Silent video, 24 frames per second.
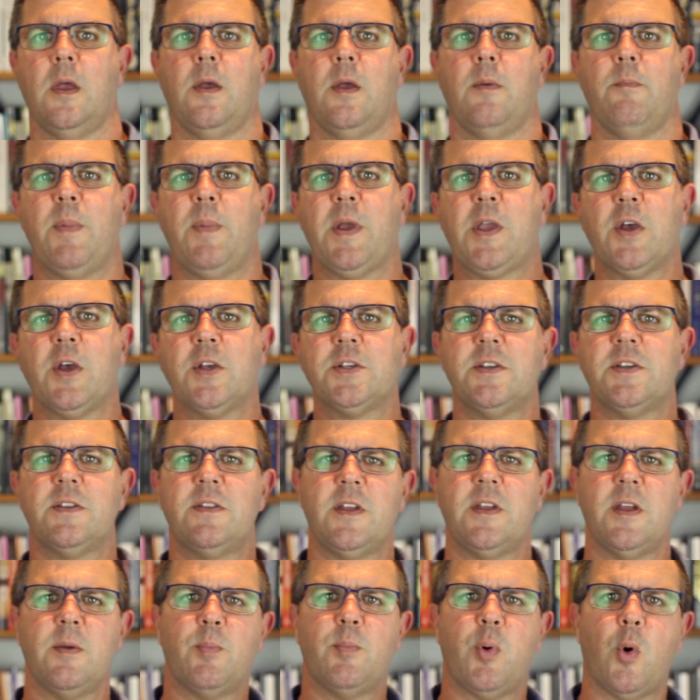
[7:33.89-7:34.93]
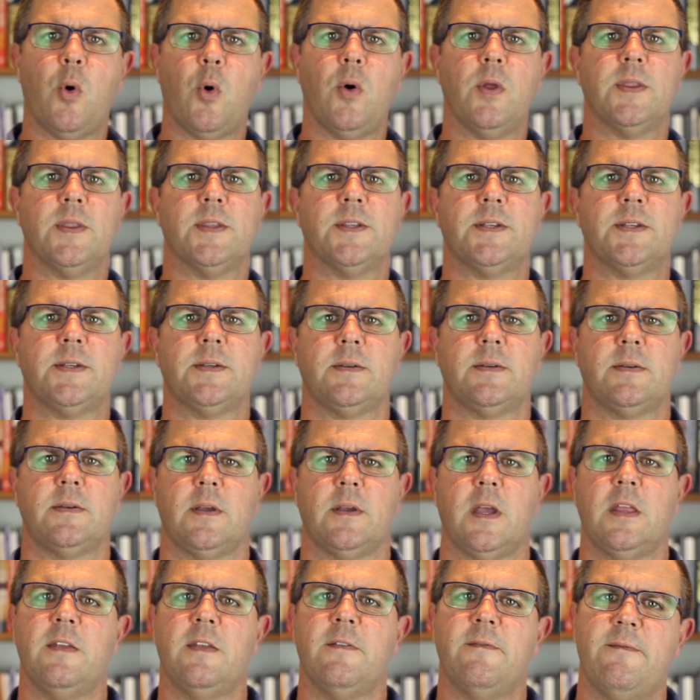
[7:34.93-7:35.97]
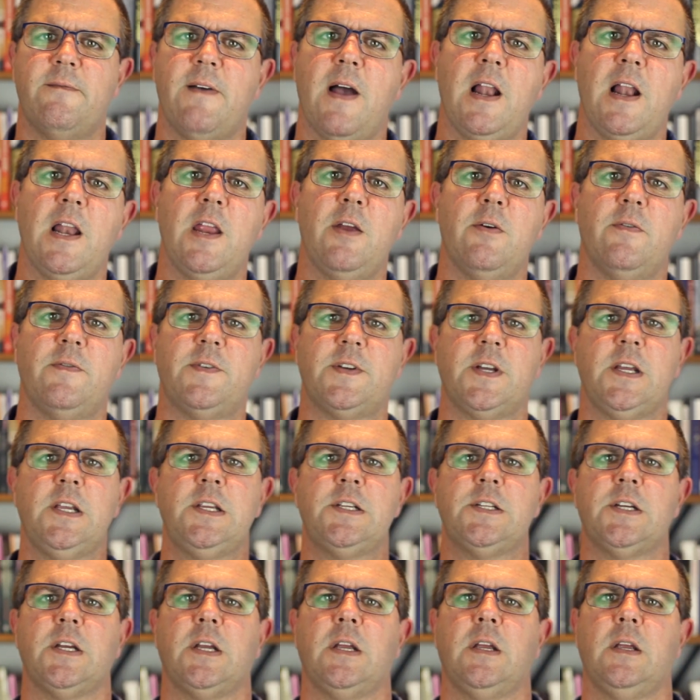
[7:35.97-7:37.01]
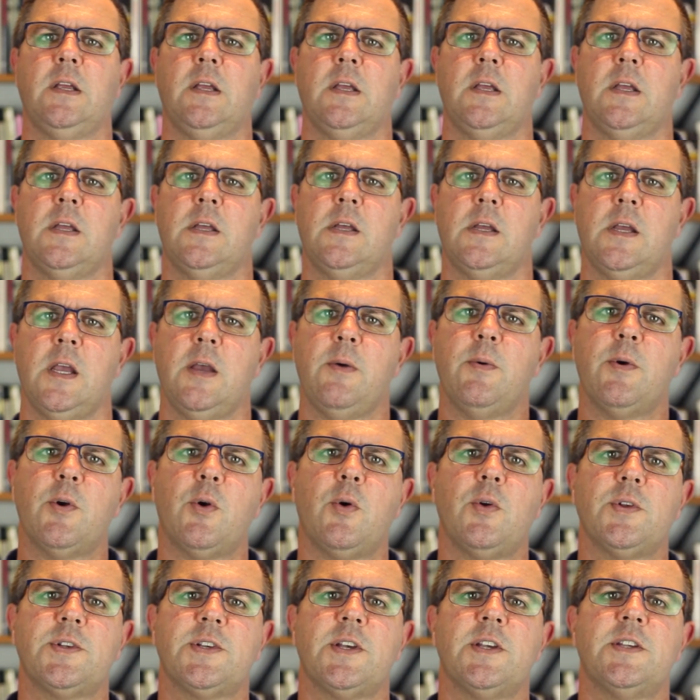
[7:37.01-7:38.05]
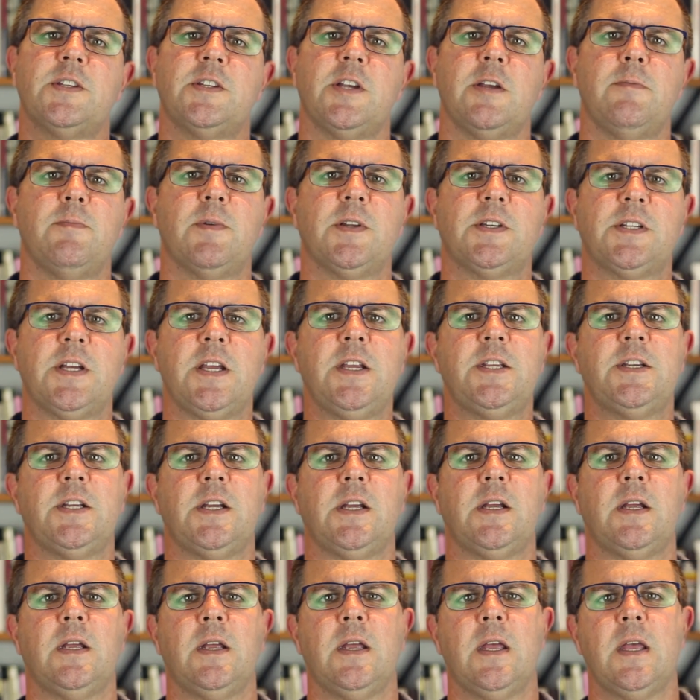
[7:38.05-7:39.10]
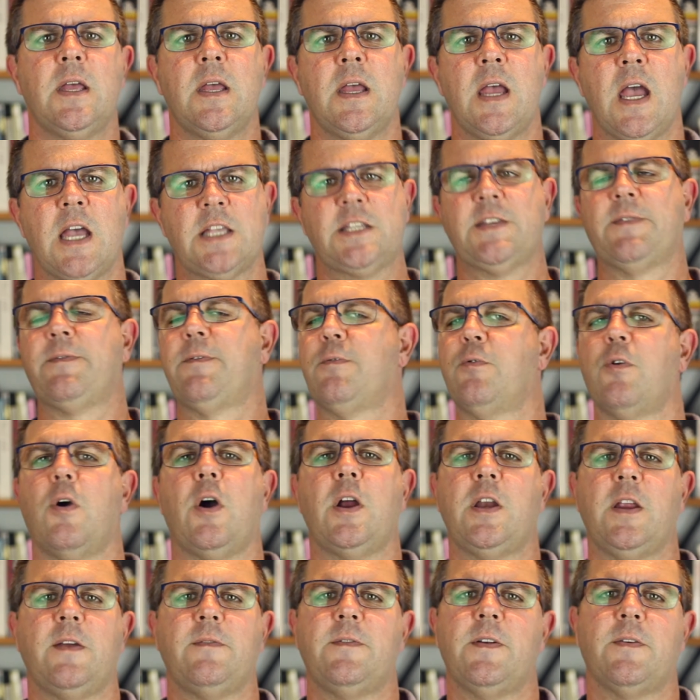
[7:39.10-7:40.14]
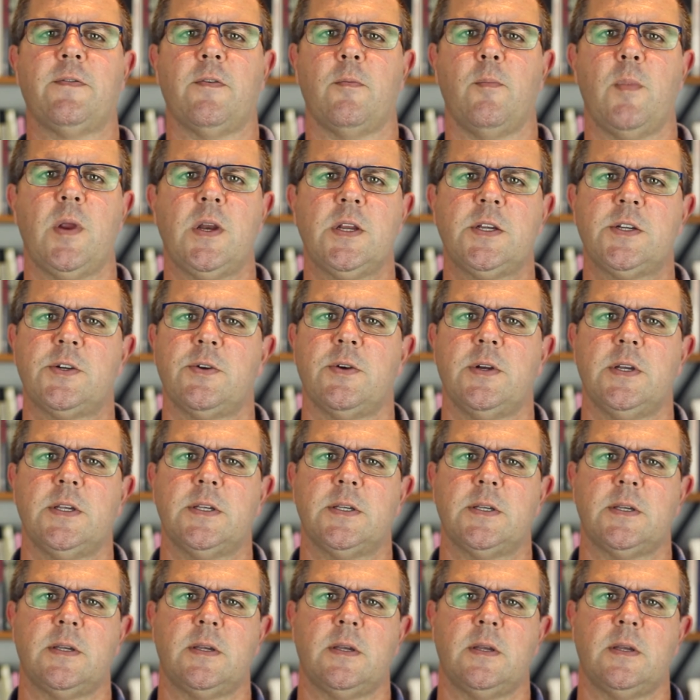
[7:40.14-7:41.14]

Because of the importance and the value of teaching, it would also seem that teaching has a variety of different ministries.